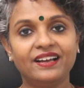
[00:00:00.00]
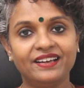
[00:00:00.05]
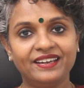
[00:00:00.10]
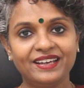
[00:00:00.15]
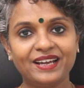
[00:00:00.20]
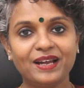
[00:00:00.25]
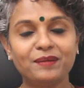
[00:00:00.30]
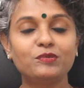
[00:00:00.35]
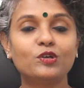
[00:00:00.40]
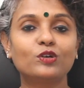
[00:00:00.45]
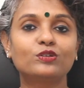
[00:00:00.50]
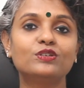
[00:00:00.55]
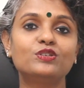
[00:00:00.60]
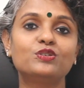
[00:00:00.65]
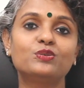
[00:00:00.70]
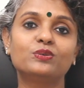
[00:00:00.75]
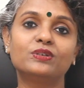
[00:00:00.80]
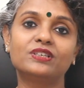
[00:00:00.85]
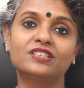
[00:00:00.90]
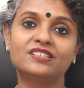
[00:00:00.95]
Hi, I'm Doctor
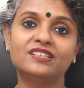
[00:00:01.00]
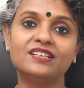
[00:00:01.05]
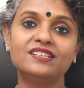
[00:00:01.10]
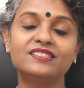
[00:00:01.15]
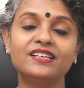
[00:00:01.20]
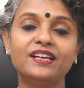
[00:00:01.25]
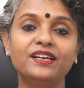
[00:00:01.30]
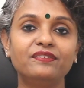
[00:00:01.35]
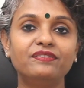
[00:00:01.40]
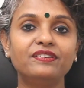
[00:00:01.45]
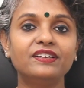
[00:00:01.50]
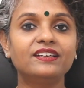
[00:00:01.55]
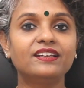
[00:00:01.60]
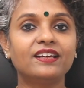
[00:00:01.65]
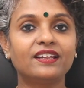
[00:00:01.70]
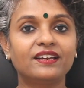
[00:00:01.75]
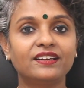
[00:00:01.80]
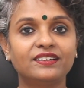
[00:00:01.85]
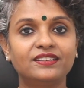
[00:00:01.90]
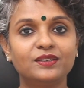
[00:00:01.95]
Suvarchala, Scientific
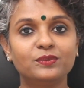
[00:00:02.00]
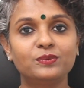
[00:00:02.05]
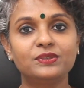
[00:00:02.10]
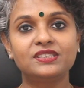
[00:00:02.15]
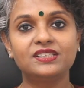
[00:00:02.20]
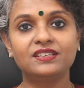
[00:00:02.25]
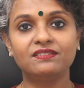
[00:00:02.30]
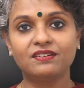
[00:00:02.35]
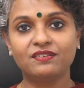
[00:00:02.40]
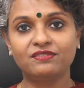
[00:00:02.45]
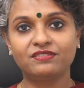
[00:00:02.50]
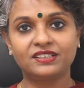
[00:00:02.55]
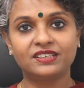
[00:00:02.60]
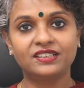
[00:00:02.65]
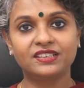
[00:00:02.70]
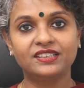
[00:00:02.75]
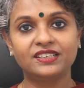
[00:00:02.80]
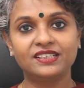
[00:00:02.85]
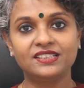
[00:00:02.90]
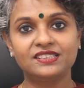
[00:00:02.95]
Director with Ziva
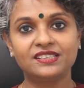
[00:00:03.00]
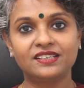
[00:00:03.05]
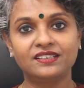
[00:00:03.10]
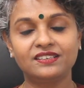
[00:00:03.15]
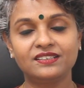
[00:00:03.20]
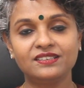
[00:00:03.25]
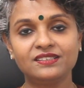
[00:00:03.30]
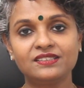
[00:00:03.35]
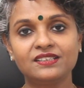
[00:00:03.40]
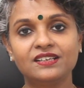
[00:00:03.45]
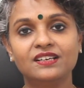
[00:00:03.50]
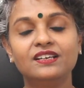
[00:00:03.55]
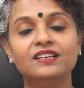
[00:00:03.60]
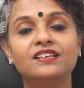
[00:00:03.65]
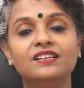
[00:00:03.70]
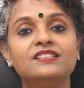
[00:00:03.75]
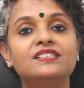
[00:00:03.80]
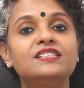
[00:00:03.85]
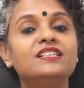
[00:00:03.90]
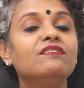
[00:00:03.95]
Fertility Centers.
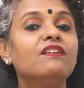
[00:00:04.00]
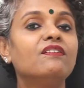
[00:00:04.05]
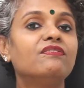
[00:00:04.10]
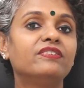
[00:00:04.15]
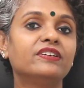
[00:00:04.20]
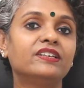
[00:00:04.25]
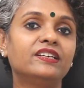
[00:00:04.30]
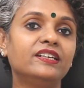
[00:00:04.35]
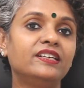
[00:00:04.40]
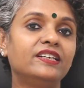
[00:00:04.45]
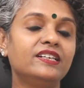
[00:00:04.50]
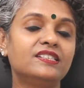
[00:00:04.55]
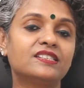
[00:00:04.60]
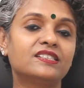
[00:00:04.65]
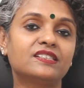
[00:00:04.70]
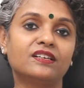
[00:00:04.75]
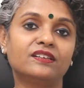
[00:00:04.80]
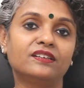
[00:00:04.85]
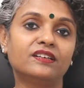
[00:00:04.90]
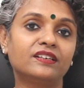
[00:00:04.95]
Ziva Fertility is
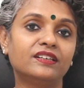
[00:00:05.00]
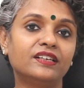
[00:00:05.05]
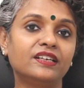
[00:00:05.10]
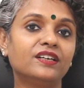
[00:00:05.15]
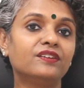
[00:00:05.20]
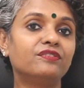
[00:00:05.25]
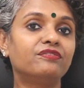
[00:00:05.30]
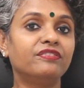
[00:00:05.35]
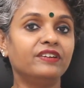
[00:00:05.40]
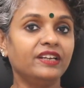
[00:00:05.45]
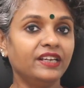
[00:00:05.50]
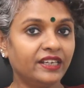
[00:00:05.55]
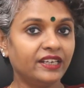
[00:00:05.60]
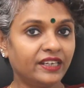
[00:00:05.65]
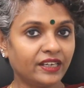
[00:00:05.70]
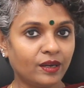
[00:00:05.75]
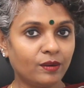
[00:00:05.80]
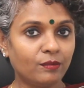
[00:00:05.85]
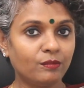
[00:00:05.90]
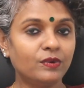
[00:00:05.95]
conducting a free
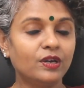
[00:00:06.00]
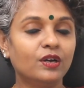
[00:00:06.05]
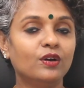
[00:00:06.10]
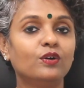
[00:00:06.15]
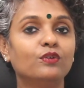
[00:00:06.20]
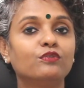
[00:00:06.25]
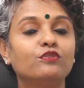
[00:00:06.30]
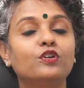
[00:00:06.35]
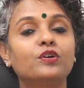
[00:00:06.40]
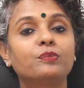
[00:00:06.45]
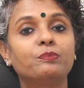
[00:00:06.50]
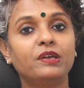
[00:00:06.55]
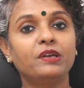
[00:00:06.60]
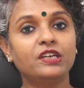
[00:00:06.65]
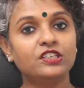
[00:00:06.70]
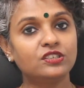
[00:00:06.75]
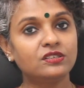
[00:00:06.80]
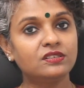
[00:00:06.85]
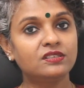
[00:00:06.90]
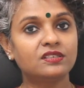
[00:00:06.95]
camp for
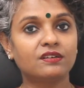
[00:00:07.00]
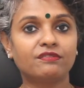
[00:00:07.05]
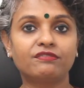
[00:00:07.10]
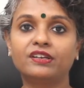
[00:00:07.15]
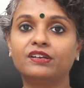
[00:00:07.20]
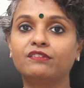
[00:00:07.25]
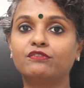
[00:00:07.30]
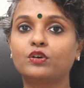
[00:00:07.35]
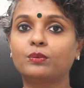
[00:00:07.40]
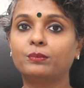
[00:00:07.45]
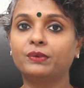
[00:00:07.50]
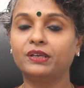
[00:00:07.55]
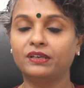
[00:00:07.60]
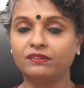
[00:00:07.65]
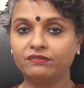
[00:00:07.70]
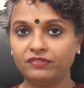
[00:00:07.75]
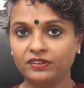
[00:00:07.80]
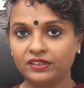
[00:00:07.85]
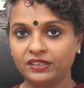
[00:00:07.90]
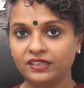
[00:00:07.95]
patients suffering from
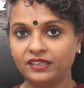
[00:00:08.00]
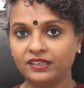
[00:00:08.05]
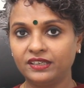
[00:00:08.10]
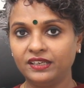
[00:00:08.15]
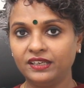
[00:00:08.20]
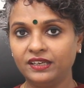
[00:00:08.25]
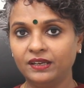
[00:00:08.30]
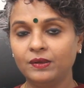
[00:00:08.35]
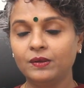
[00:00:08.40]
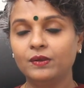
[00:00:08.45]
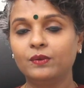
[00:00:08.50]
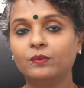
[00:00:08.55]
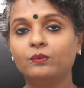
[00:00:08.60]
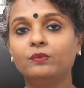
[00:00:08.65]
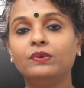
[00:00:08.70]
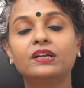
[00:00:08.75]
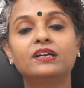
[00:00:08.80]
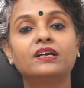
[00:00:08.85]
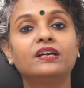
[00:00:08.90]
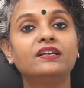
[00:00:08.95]
infertility.
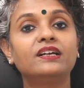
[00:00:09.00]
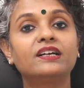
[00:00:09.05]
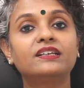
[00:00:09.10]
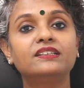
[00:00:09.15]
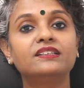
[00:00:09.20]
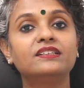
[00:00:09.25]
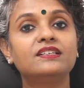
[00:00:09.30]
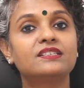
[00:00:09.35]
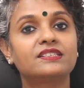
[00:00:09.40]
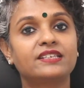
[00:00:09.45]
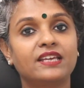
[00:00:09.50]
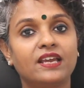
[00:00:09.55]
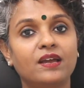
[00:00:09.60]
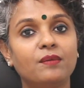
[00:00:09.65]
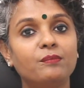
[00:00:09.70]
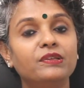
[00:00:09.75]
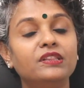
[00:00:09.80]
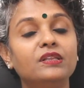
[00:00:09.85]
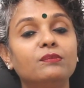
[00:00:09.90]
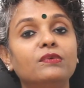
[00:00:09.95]
We are conducting this
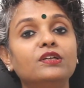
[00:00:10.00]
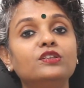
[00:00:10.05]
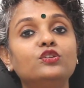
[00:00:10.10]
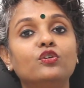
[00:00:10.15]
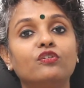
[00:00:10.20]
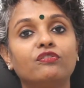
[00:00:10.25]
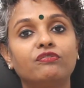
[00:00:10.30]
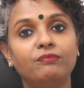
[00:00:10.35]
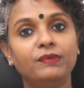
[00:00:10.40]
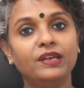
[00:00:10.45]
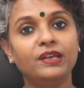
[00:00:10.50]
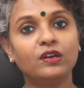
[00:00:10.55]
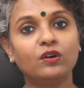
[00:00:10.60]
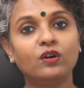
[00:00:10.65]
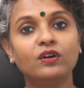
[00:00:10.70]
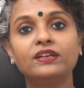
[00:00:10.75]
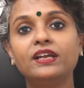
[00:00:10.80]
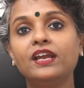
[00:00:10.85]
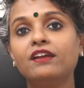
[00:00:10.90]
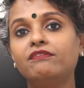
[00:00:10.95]
camp in the month of May
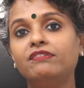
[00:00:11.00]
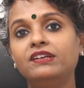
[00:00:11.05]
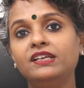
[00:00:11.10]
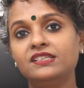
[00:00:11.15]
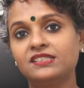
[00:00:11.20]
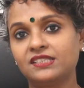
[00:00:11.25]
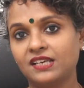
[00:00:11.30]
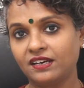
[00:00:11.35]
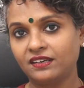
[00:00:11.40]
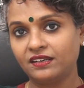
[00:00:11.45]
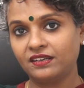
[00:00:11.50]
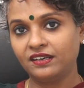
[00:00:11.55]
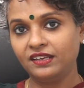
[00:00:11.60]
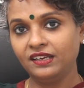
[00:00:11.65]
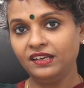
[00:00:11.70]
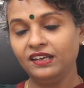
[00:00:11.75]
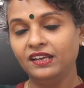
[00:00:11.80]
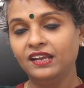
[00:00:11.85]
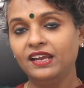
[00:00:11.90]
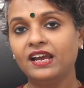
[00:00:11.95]
on every
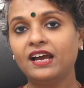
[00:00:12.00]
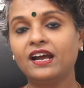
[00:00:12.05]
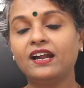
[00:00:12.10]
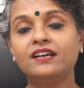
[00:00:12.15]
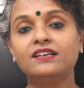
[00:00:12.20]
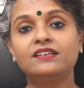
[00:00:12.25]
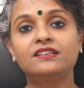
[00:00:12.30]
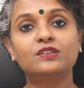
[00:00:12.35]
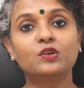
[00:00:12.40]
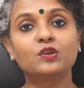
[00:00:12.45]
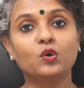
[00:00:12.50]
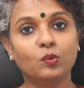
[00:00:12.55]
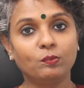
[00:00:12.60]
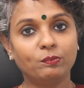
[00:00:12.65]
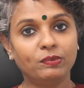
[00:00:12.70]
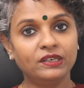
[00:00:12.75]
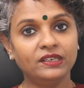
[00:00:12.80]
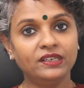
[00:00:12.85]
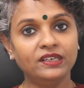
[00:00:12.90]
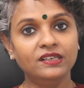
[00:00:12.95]
Saturday at
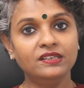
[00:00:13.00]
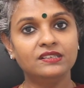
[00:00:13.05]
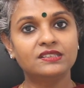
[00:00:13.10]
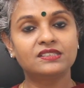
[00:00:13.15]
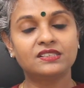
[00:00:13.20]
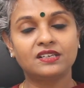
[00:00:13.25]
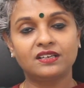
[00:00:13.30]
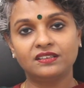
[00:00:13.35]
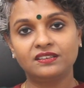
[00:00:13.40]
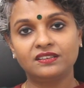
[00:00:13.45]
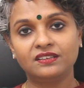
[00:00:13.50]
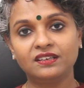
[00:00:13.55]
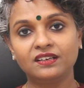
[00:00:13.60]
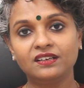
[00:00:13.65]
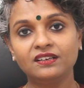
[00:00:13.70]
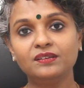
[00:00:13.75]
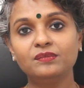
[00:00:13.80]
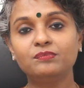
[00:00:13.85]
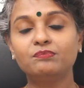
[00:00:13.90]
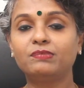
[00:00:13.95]
Kompalli,
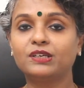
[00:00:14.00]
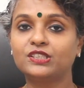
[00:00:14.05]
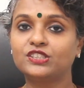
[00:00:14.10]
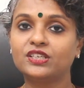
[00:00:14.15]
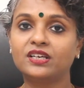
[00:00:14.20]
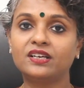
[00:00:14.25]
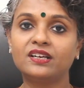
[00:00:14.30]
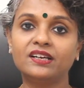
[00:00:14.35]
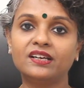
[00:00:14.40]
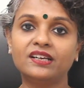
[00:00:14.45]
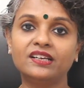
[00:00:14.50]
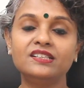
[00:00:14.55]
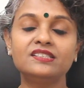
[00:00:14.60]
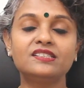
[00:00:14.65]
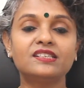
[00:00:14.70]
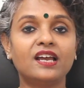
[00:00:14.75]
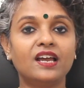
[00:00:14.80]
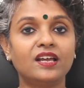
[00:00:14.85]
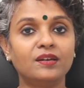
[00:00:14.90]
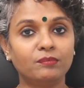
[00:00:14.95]
Sanatnagar, Banjara
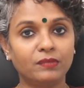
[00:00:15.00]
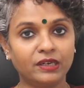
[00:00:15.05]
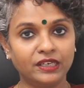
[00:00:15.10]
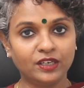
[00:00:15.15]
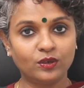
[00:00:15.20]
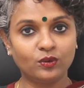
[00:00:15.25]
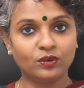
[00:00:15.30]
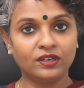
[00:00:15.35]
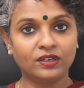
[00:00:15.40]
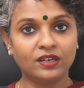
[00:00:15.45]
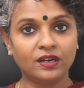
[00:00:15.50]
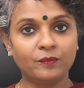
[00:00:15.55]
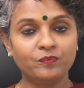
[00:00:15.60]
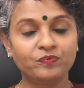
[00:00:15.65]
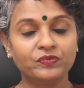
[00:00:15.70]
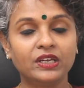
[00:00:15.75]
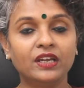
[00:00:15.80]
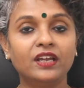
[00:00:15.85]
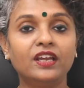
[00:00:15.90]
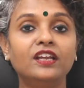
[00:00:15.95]
Hills and Manikonda.
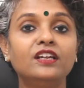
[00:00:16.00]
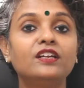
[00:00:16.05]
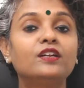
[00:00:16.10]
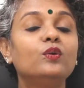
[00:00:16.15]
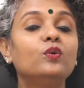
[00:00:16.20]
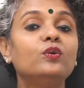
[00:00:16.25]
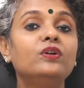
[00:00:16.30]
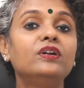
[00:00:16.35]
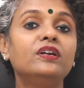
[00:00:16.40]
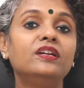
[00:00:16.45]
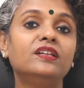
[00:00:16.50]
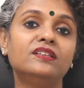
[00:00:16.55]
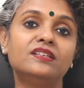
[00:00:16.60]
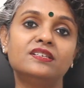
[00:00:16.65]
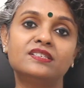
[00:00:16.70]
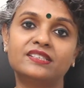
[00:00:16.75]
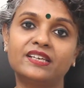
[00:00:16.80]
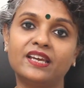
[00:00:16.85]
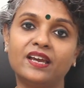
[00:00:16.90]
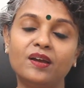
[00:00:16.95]
Included in
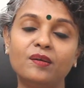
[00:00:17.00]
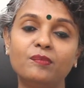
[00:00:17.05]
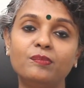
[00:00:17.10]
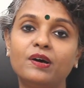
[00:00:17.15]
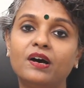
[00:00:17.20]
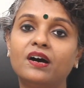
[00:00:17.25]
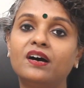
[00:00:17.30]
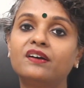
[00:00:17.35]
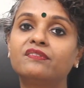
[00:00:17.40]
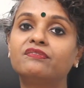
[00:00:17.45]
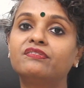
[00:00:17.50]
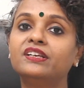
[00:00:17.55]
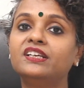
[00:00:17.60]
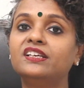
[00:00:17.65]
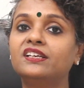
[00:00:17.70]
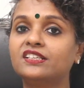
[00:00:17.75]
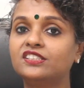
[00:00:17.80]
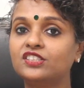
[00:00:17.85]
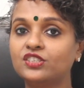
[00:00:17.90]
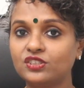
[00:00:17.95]
this camp are free
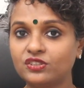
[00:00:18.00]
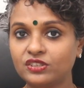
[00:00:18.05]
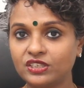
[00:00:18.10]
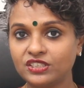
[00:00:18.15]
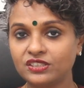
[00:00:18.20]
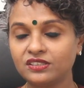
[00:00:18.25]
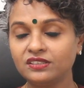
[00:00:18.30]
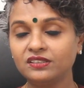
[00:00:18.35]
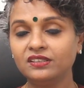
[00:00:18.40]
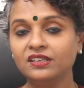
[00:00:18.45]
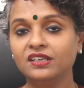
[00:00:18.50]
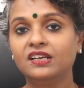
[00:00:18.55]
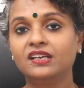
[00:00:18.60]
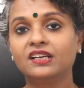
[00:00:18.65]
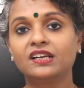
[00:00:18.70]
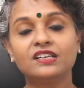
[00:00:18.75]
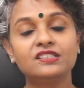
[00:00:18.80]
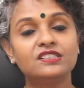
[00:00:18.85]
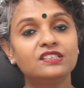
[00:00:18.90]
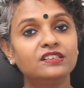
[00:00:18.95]
registration,
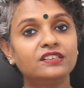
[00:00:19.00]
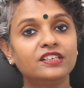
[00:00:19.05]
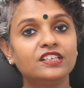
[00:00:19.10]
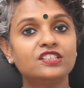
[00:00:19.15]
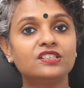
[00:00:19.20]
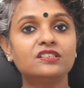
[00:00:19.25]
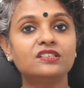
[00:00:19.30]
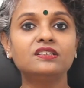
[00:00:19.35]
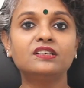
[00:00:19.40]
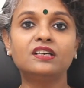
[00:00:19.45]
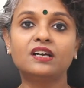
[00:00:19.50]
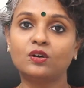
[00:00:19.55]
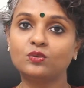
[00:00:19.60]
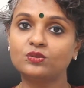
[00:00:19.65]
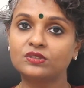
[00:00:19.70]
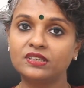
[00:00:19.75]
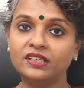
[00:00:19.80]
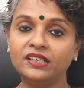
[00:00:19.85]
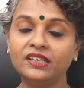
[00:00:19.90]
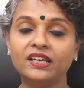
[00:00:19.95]
consultation,
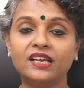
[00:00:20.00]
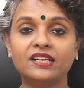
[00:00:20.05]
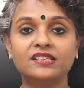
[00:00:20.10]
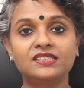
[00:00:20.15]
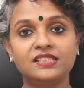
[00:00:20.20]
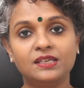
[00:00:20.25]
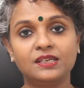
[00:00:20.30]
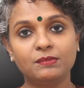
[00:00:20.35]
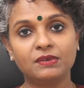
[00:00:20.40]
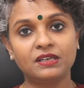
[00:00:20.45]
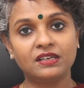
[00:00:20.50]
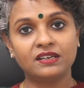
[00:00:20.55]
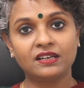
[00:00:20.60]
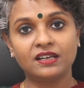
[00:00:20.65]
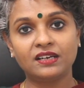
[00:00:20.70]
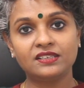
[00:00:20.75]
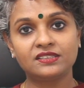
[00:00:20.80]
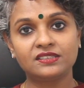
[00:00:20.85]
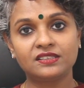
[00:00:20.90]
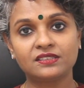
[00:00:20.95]
counseling and semen
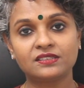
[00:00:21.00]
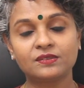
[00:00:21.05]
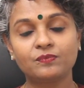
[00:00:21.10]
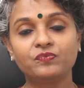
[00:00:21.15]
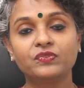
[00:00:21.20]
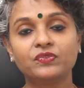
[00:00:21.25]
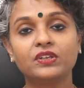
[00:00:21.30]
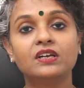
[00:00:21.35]
analysis.